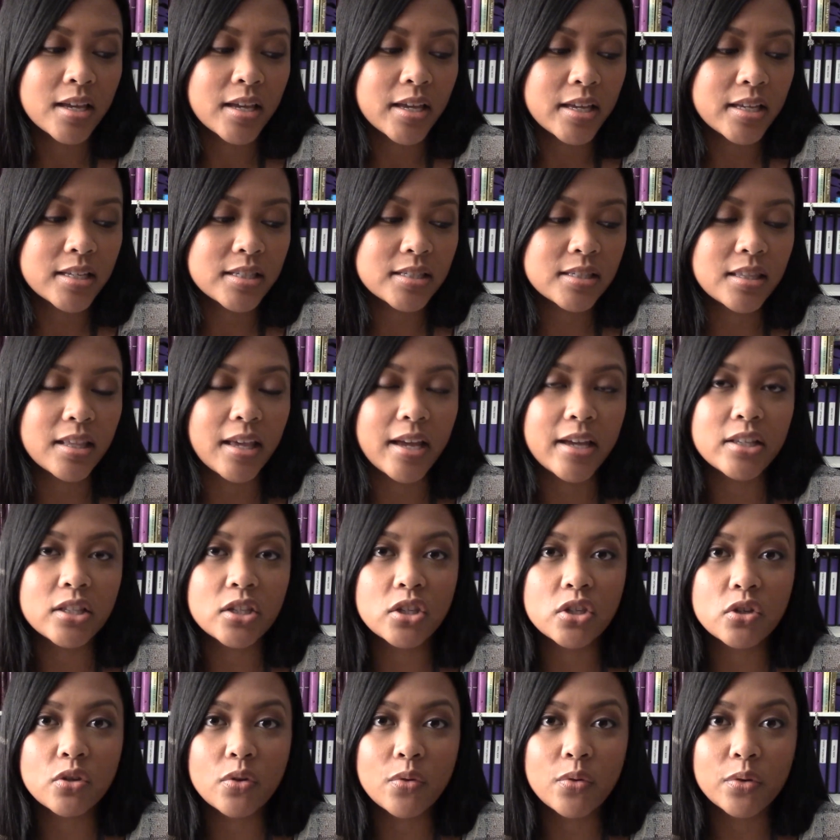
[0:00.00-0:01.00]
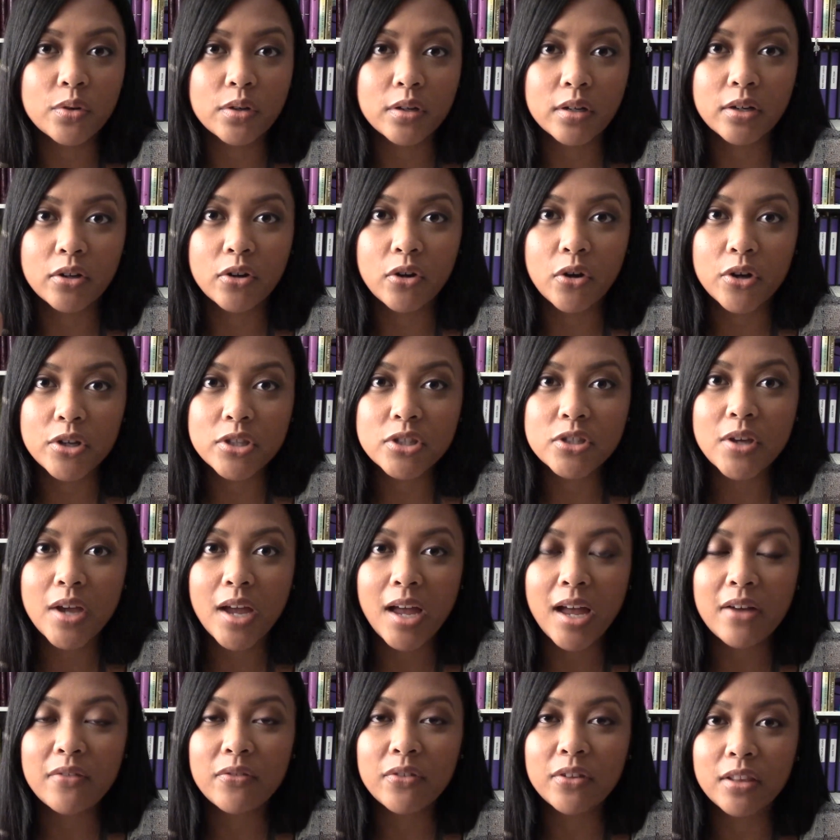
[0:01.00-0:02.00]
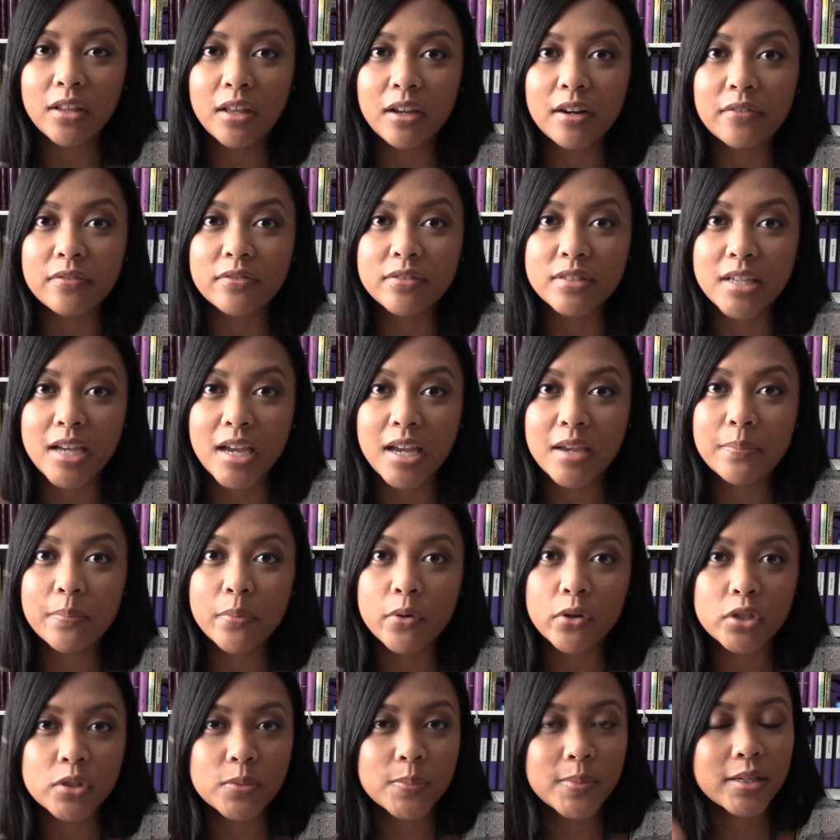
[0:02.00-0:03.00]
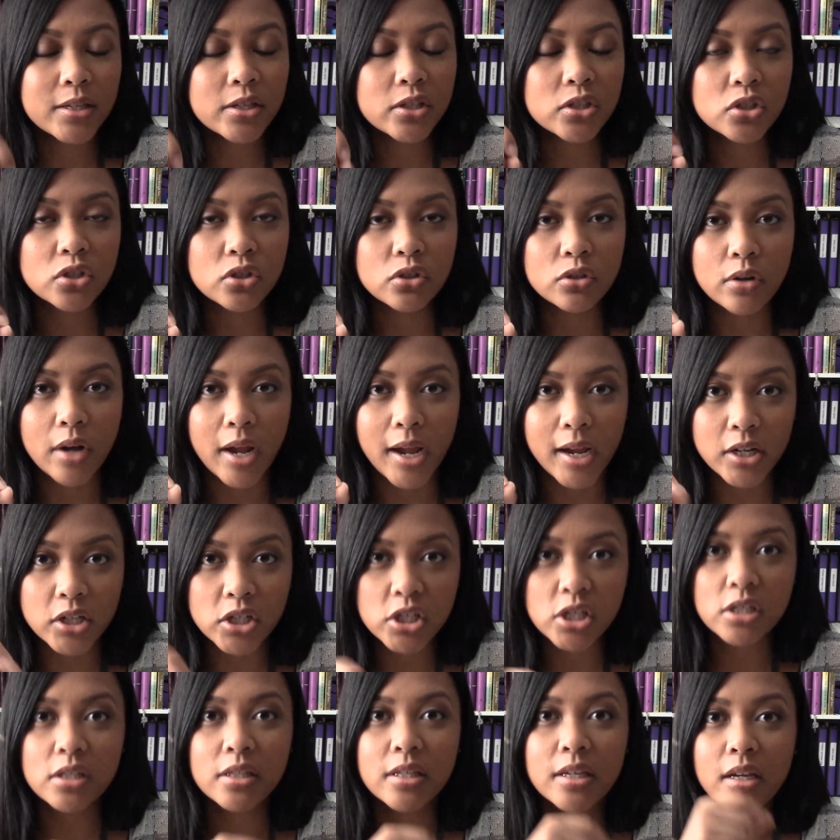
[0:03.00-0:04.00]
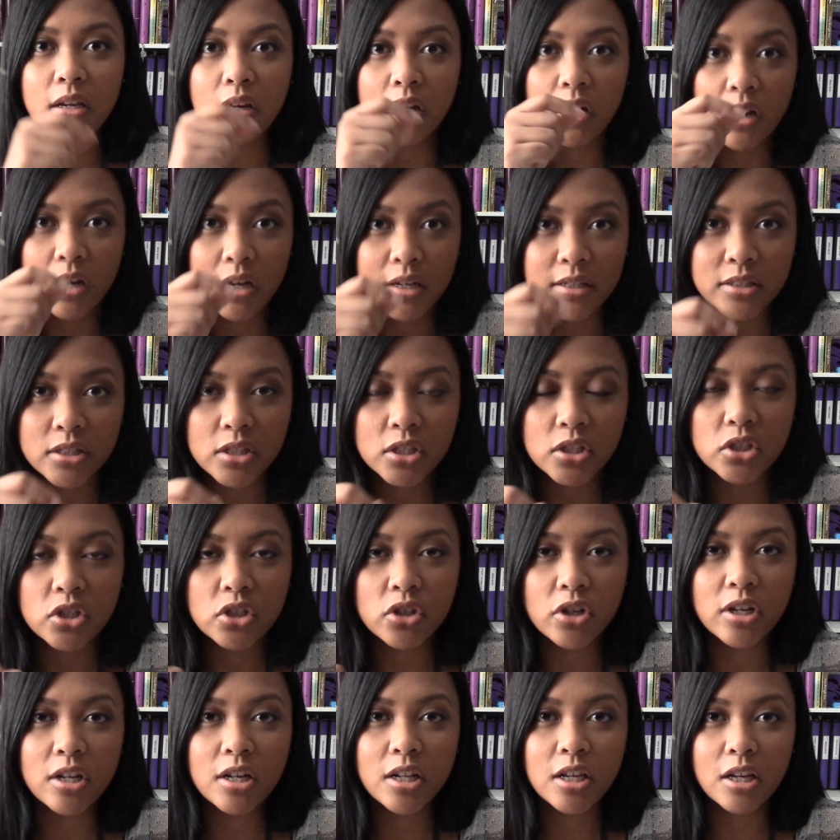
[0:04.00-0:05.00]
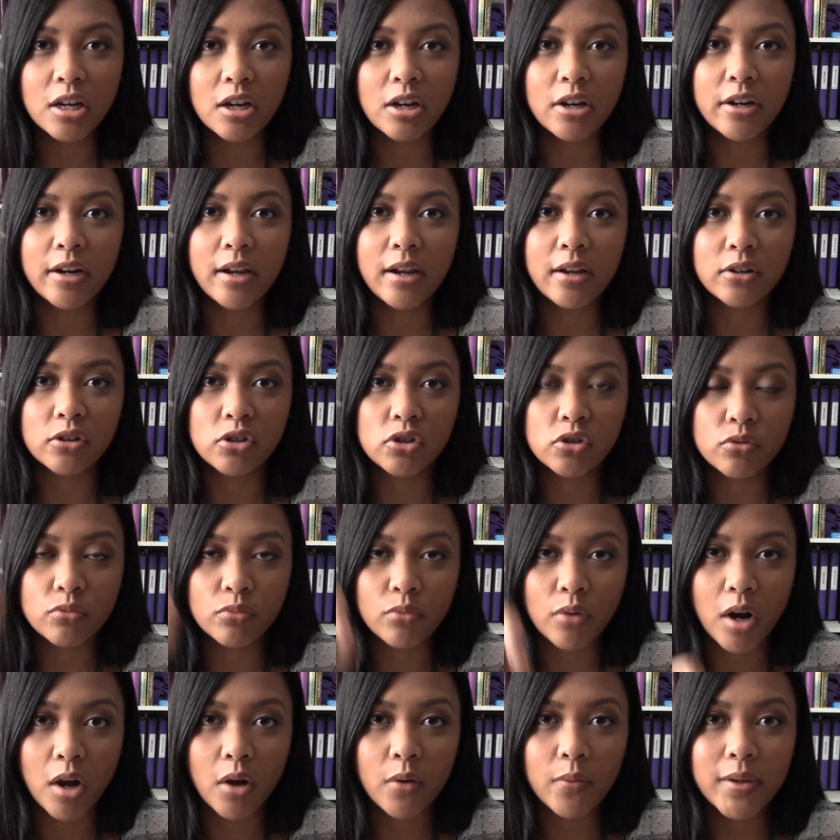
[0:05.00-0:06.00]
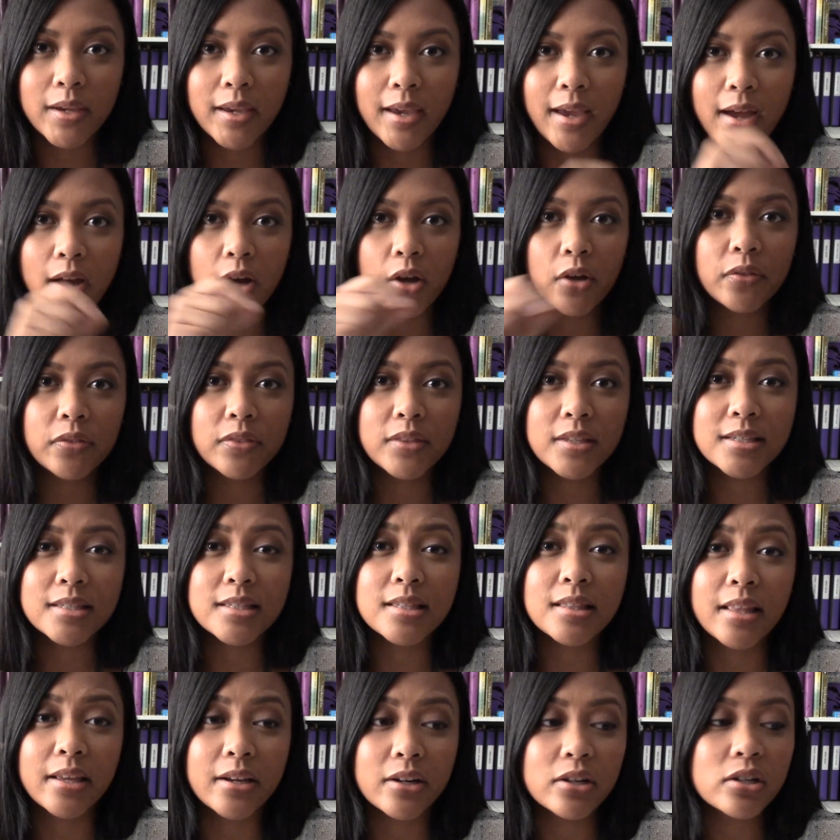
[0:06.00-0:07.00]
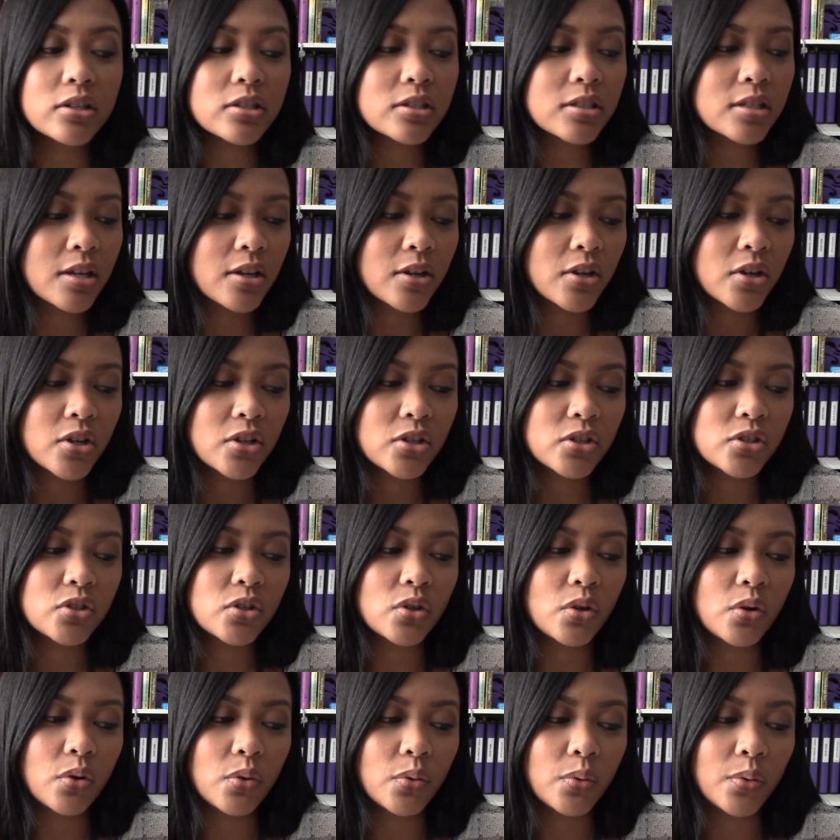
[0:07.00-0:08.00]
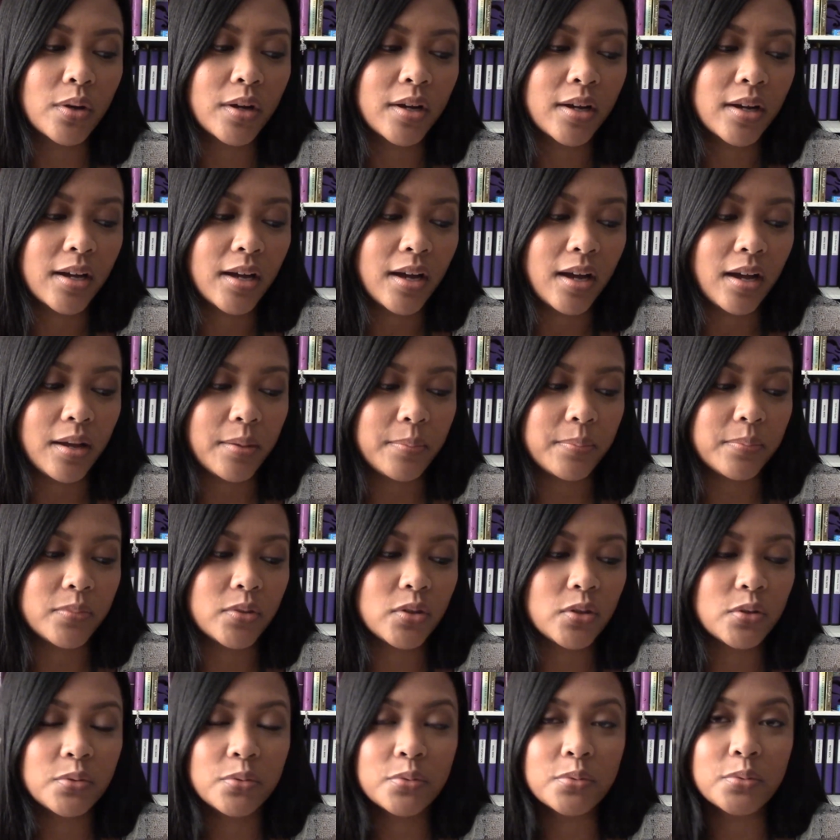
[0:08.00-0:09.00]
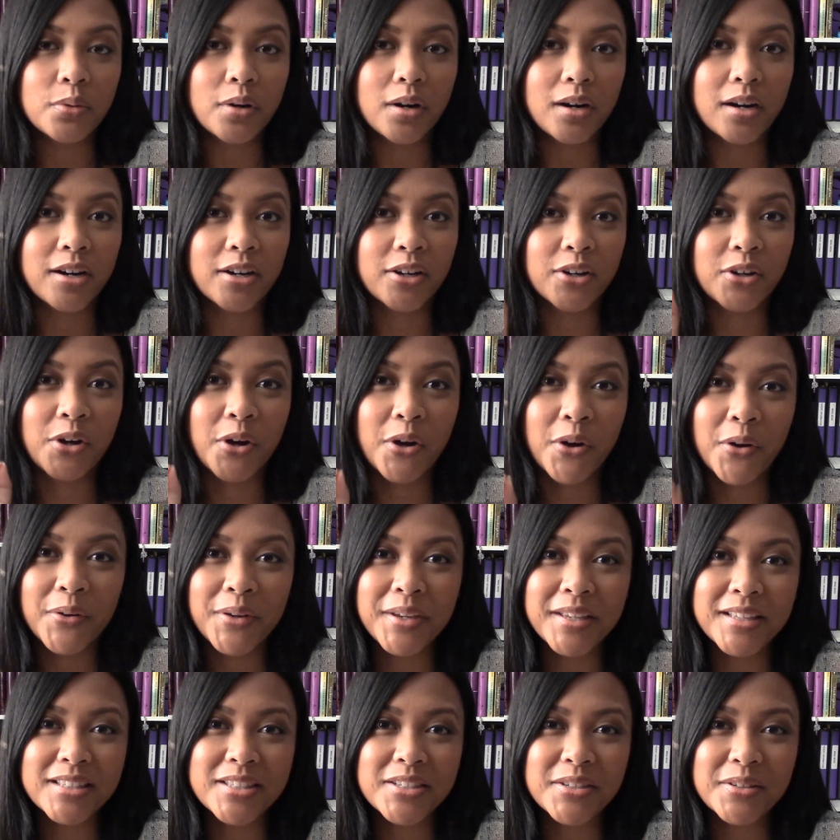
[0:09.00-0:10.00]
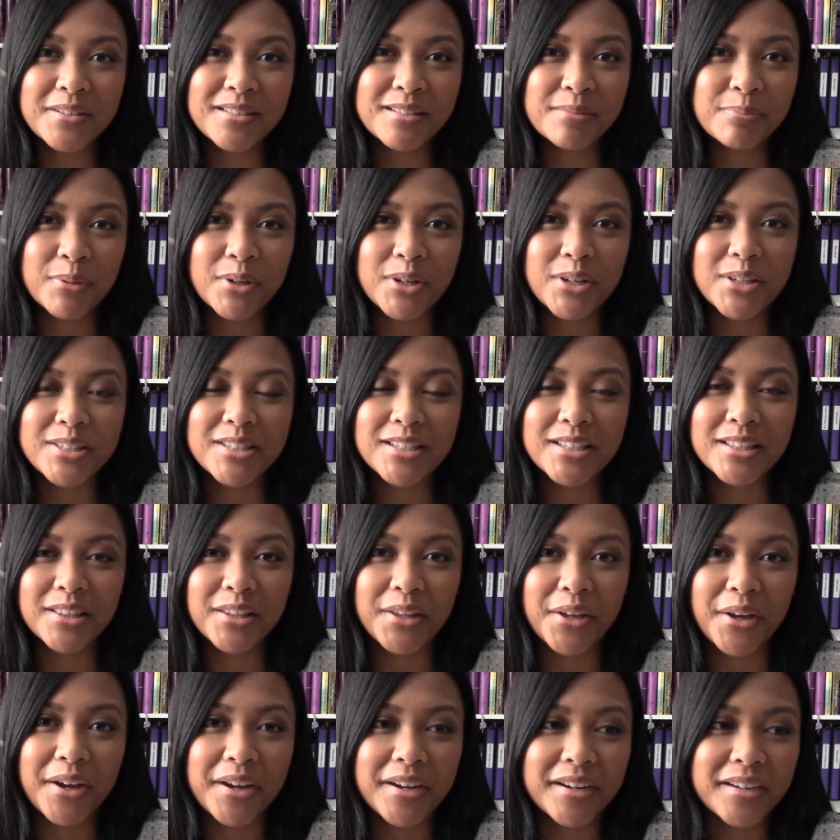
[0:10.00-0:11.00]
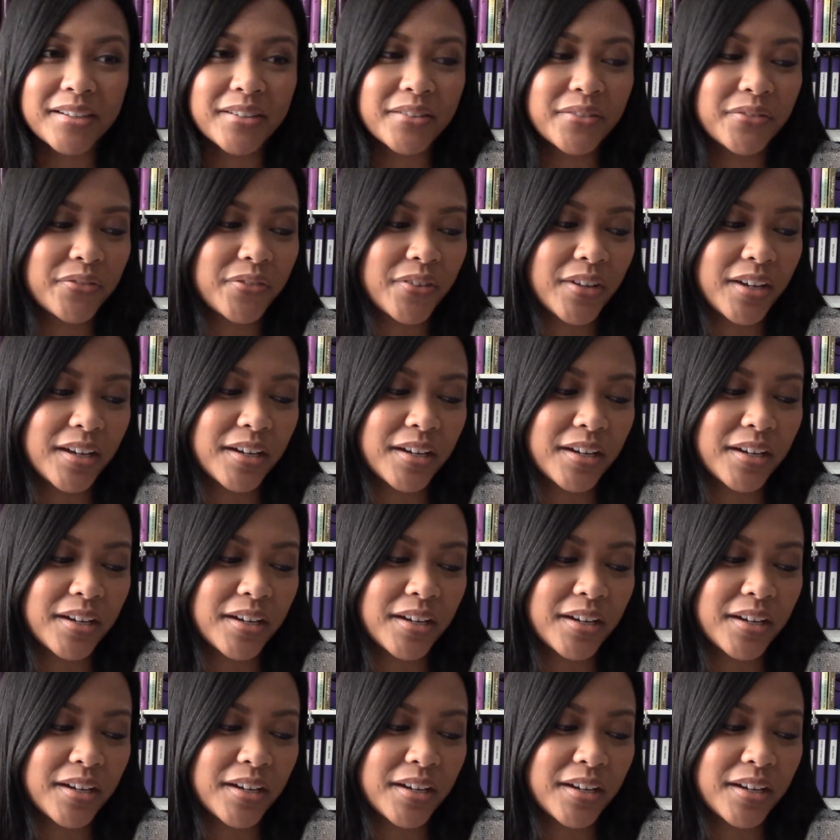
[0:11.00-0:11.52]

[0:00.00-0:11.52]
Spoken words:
is that you're going to have a lot of typos because you're actually concentrating on drawing out these letters. So you are going to experience a lot of